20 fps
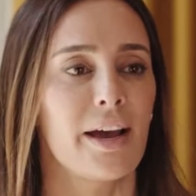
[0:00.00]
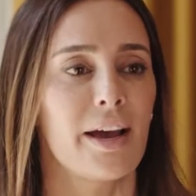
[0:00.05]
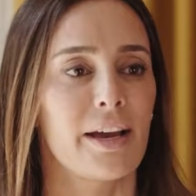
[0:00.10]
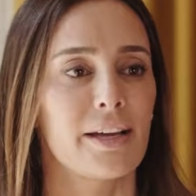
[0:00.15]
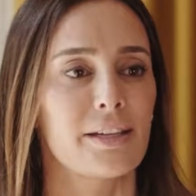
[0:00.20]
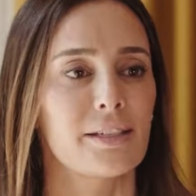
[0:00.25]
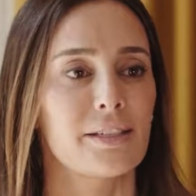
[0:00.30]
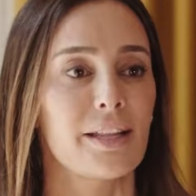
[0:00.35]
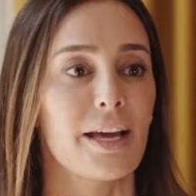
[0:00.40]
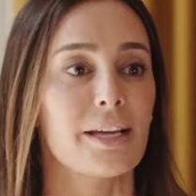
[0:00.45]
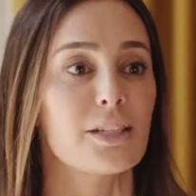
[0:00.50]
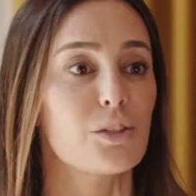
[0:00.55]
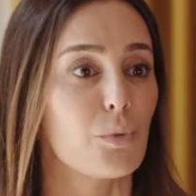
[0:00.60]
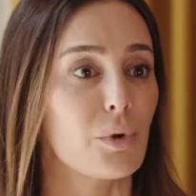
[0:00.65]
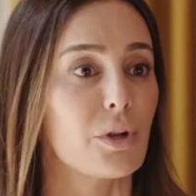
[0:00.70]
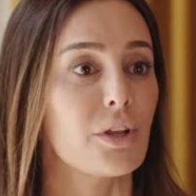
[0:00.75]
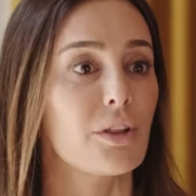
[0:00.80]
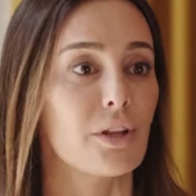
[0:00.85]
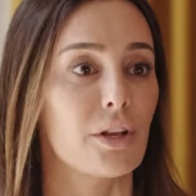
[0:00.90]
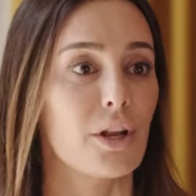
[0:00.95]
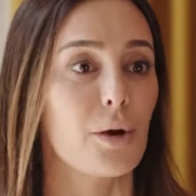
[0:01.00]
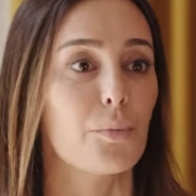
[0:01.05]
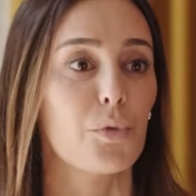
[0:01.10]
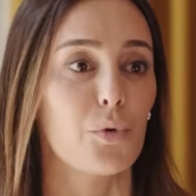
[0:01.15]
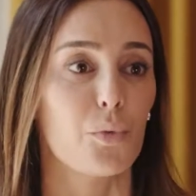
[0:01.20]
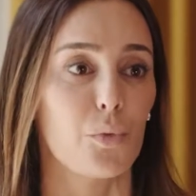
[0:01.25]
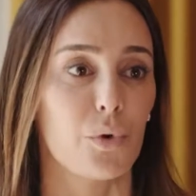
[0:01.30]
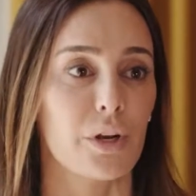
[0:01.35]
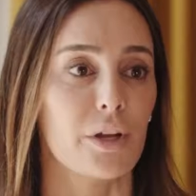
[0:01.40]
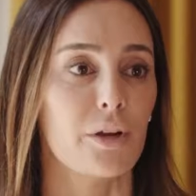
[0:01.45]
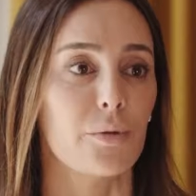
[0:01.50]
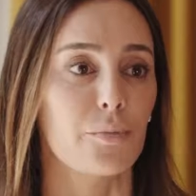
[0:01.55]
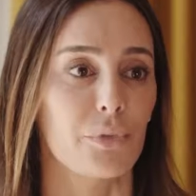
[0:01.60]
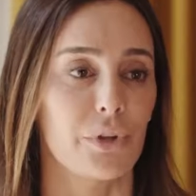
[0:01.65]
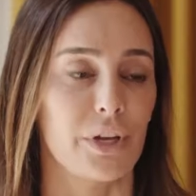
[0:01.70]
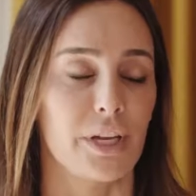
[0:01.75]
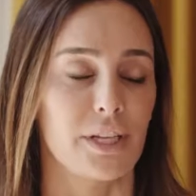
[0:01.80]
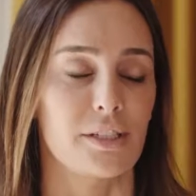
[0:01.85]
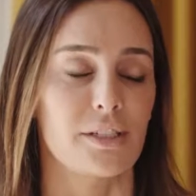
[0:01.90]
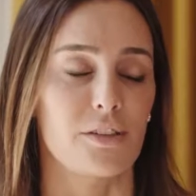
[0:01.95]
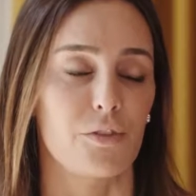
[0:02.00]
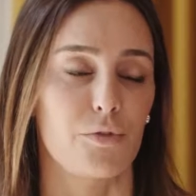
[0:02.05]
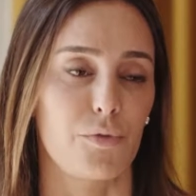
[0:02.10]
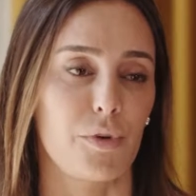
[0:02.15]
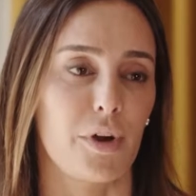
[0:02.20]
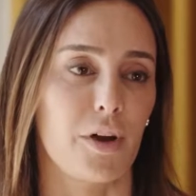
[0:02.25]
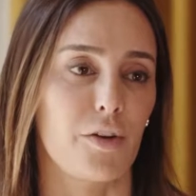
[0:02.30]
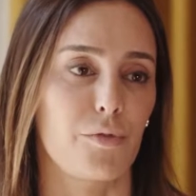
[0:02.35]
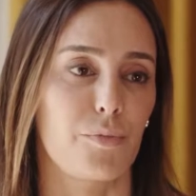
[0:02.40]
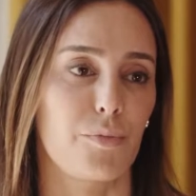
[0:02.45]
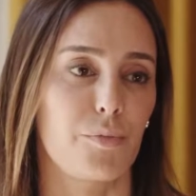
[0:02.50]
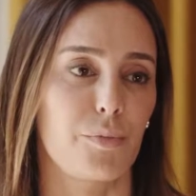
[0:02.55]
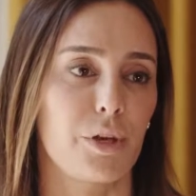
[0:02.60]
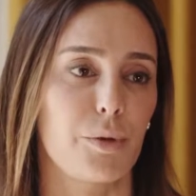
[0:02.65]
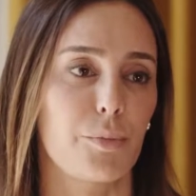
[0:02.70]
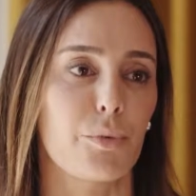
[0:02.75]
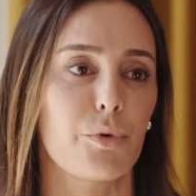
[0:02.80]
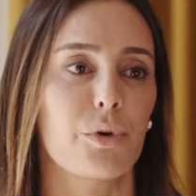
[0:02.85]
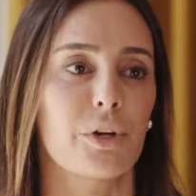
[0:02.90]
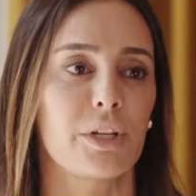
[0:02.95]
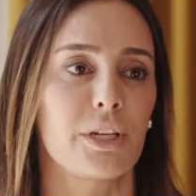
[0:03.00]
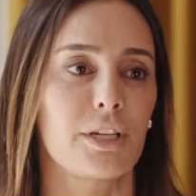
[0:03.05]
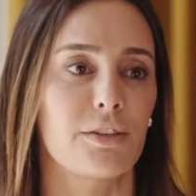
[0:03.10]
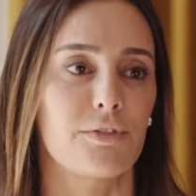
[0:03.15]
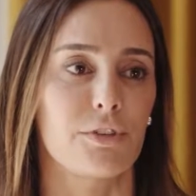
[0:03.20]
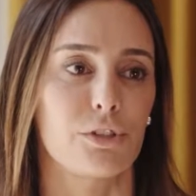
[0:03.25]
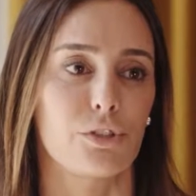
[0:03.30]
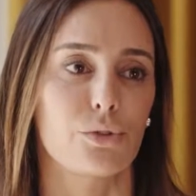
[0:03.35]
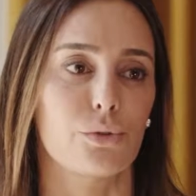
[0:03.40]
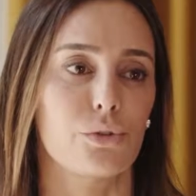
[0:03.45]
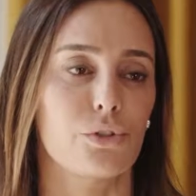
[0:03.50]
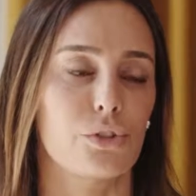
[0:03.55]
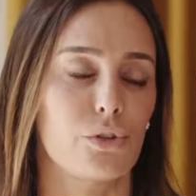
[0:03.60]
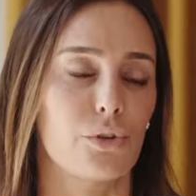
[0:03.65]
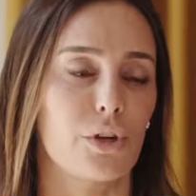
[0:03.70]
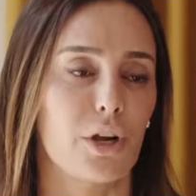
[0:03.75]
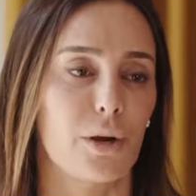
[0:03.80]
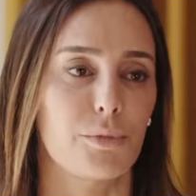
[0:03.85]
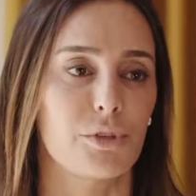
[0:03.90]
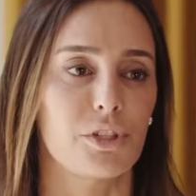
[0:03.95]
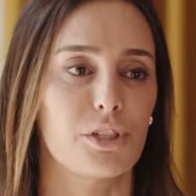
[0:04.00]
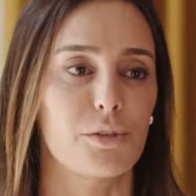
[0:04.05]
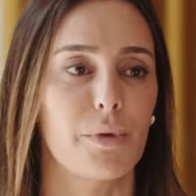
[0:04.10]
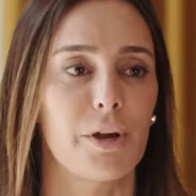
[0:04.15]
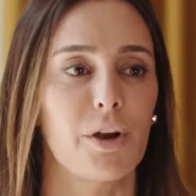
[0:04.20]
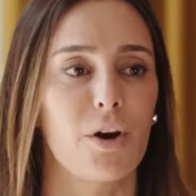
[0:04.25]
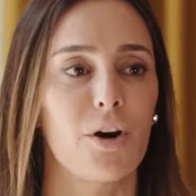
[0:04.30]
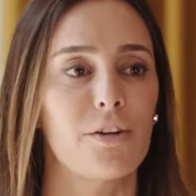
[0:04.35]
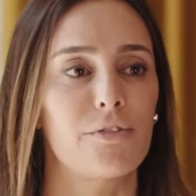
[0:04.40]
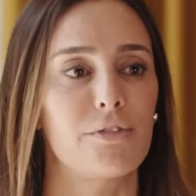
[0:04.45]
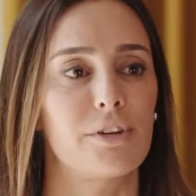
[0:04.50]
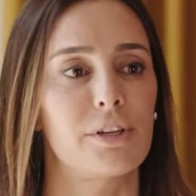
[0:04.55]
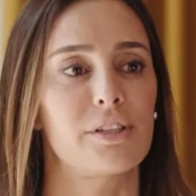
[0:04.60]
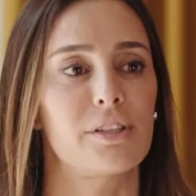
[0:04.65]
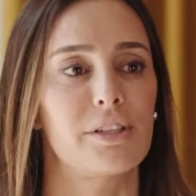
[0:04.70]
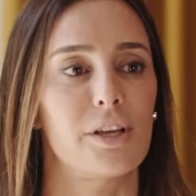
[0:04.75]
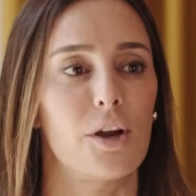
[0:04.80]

And that's one of the number one complaints of people and individuals who come into my office.